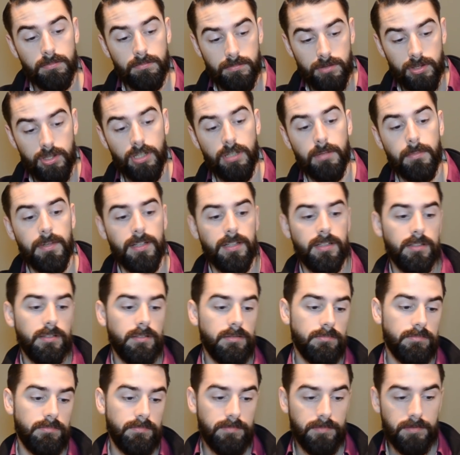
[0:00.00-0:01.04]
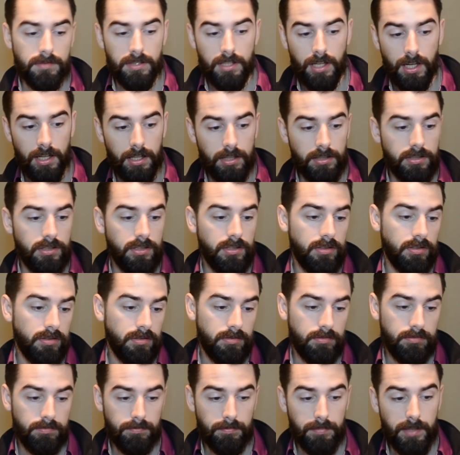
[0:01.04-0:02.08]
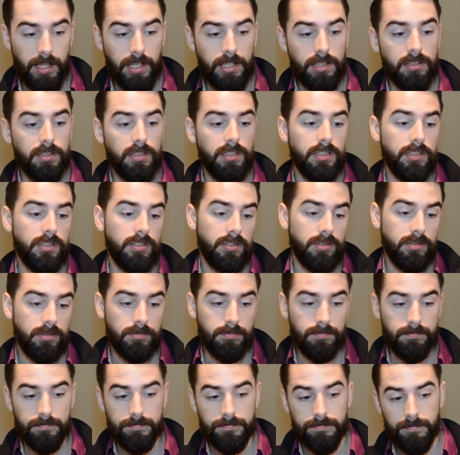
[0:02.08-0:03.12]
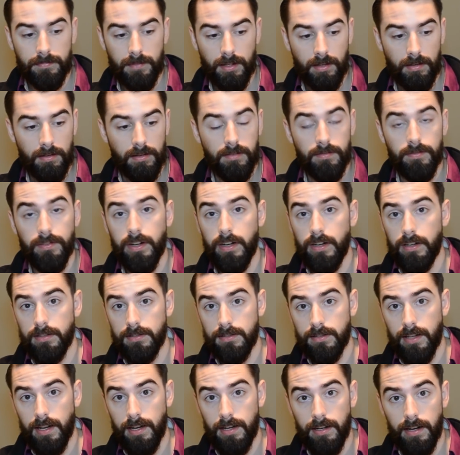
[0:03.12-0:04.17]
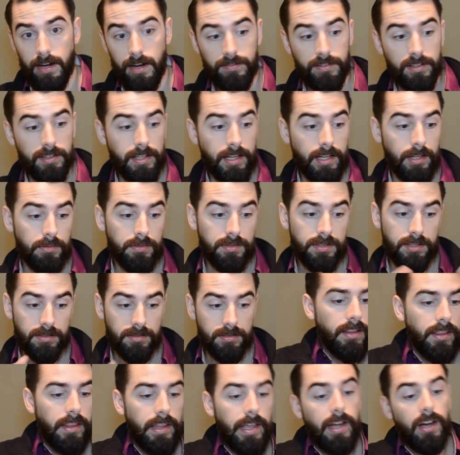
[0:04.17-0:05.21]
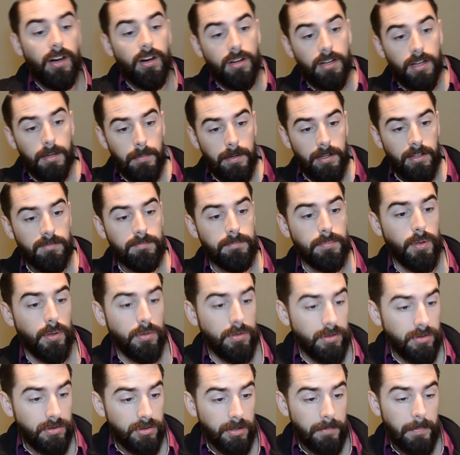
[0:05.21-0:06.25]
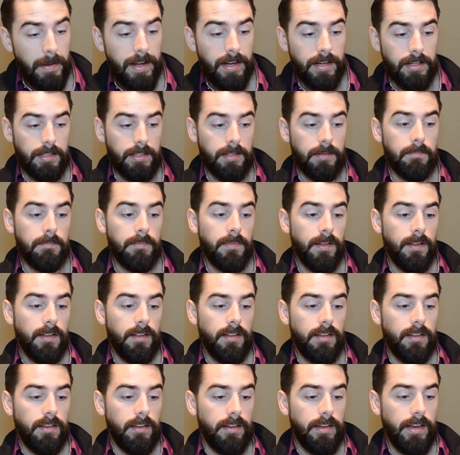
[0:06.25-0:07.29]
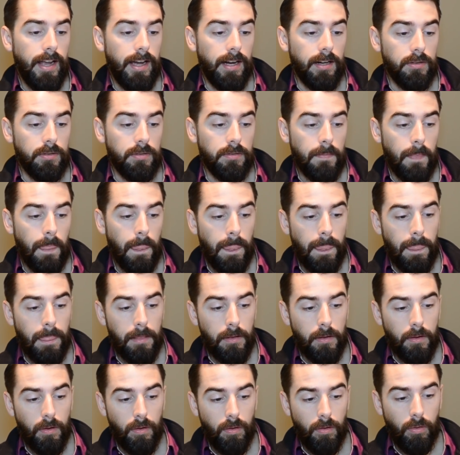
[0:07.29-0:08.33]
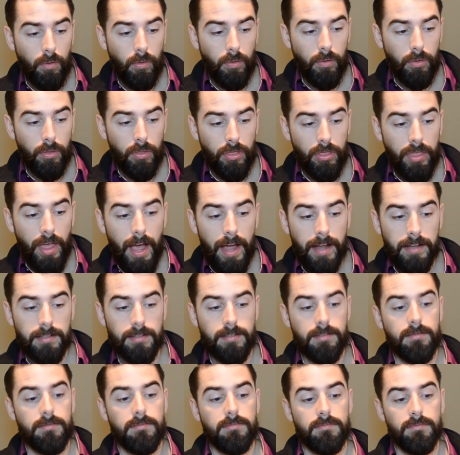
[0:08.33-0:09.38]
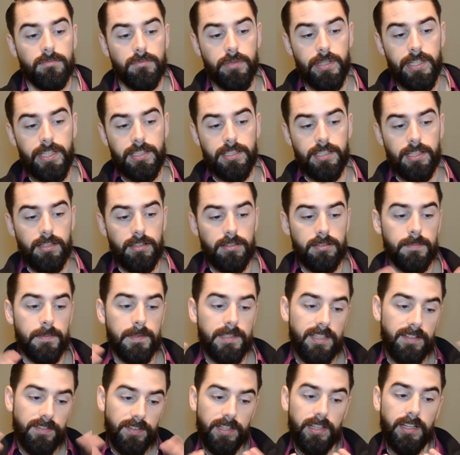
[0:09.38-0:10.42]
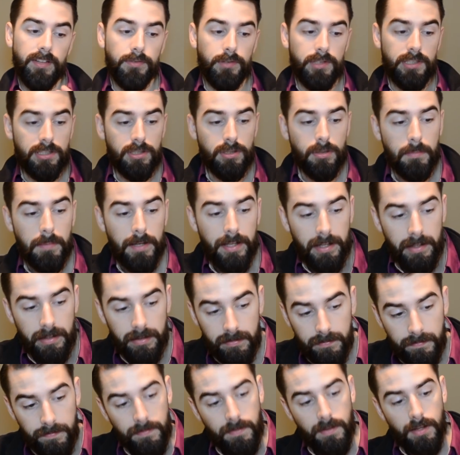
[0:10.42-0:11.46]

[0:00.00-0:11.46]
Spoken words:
German, Dutch, English, various Scandinavian languages. They all come out of Proto-Germanic. Now, that region, specifically if we zoom in,